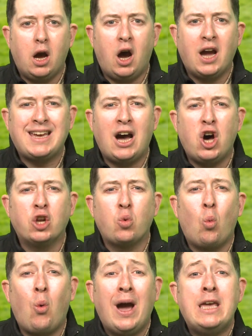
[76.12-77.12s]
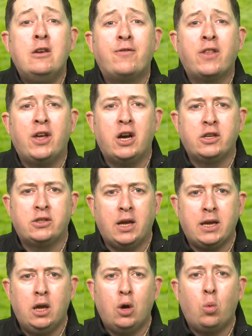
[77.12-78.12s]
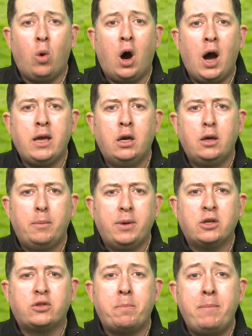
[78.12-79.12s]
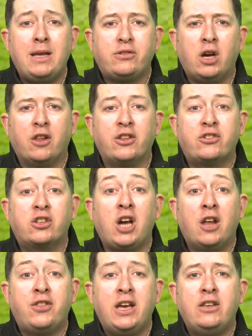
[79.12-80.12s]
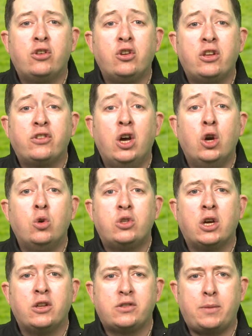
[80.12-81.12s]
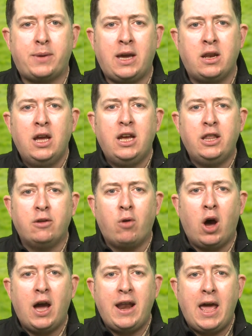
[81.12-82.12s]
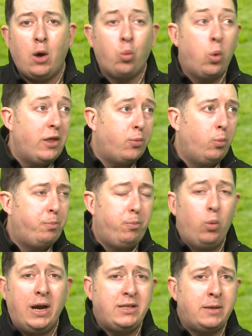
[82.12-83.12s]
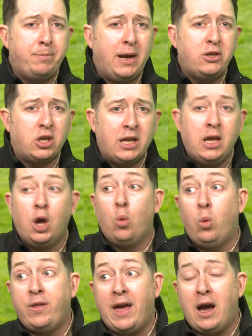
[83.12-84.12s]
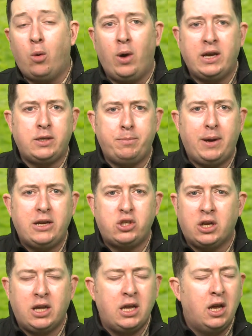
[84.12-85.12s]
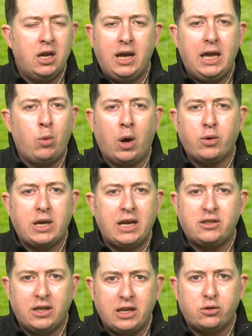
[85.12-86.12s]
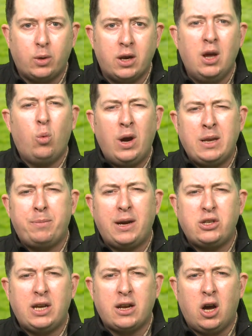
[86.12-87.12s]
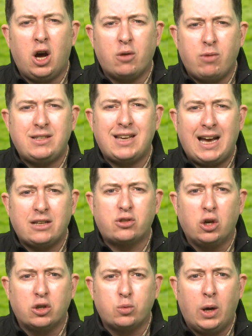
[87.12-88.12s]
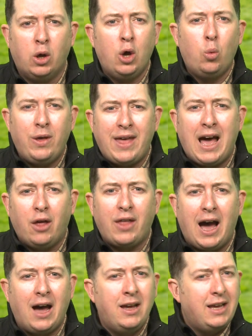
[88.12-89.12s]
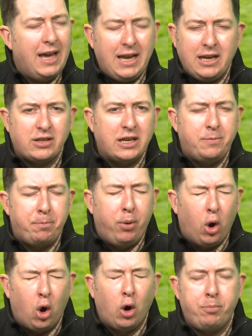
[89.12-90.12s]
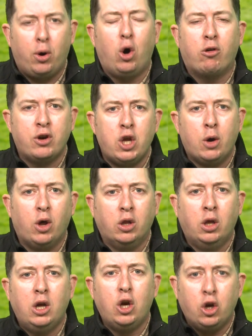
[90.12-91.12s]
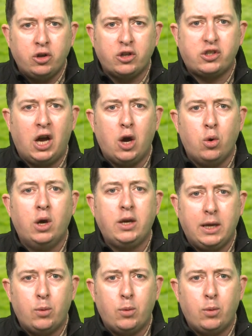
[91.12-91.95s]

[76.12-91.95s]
I can't wait for Thursday. Why? Because the missile, the Scud that is Under So, turns up again in the Ryanair with Waiting Patiently, without Waiting Patiently, he won't get to this one. Waiting Patiently had a hard race at Ascot as well. Without that, it is a poor, poor renewal. Under So, he